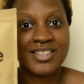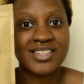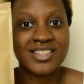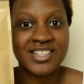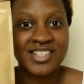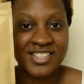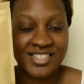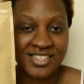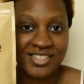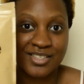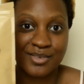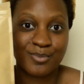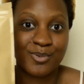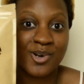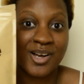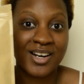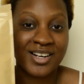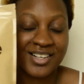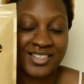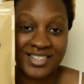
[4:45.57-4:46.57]
This is a
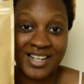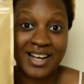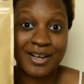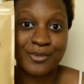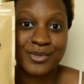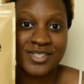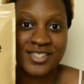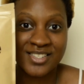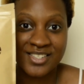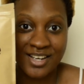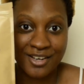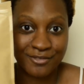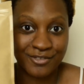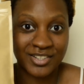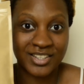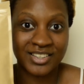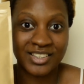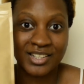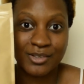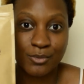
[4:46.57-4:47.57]
product I would
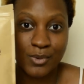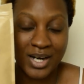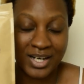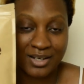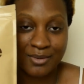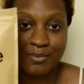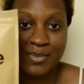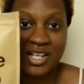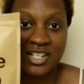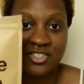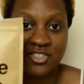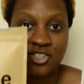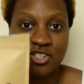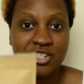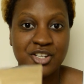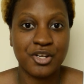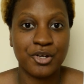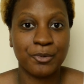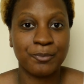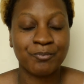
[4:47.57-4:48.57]
definitely recommend to
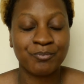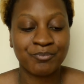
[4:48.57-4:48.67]
you.